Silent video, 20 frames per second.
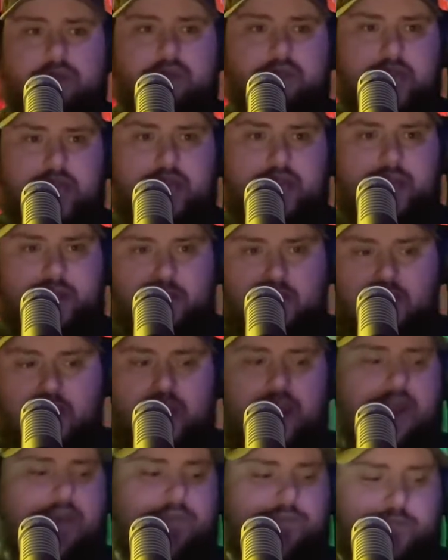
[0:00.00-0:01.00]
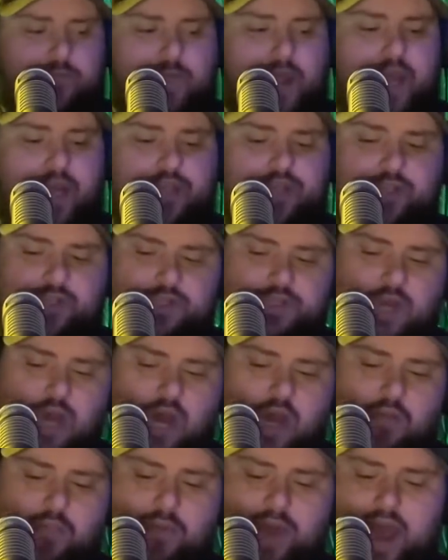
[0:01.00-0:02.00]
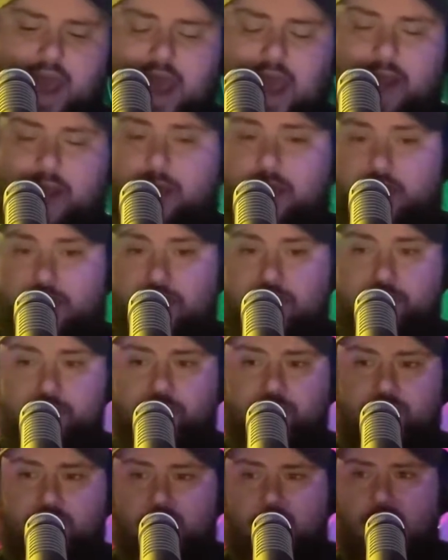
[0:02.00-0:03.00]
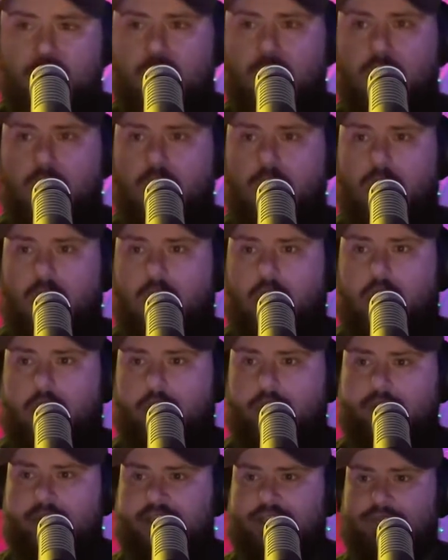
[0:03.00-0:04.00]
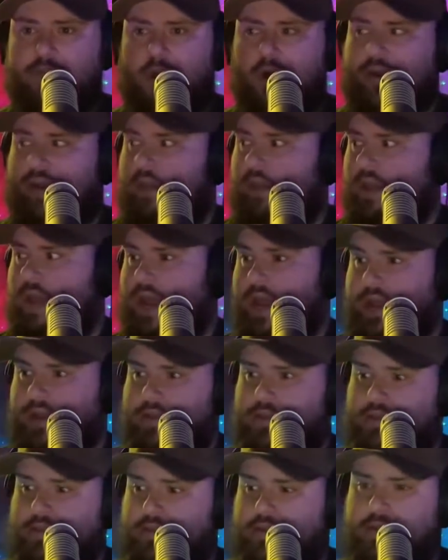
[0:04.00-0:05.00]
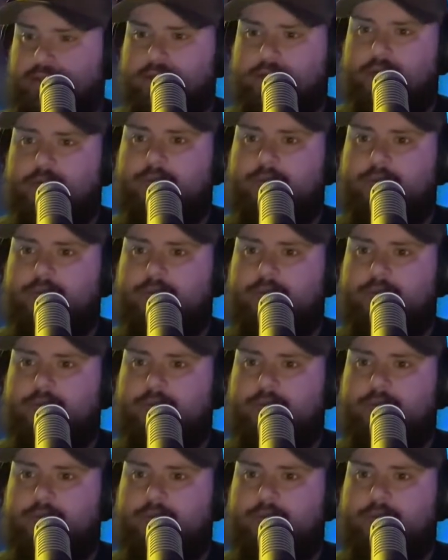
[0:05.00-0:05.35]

take in, a lot of information to unpack. And we spoke at length.